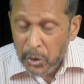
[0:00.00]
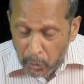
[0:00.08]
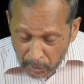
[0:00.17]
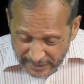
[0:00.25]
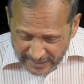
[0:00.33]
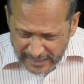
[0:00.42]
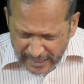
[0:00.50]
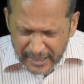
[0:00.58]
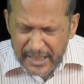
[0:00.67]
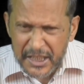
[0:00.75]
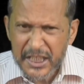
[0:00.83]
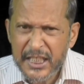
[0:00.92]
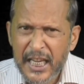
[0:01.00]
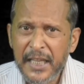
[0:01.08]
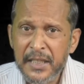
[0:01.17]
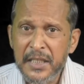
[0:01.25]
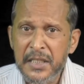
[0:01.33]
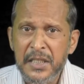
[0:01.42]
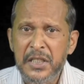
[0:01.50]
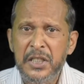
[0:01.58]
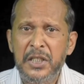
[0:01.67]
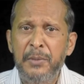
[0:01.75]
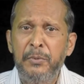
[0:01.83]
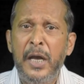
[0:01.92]
to get a
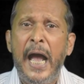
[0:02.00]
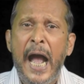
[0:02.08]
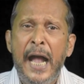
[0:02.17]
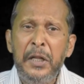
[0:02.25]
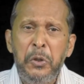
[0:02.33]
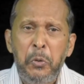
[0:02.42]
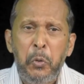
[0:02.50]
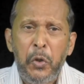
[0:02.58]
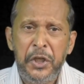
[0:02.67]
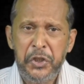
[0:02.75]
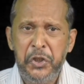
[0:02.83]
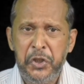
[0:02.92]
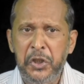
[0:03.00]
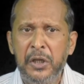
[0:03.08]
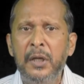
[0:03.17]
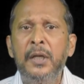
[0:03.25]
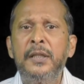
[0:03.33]
sense of the anguish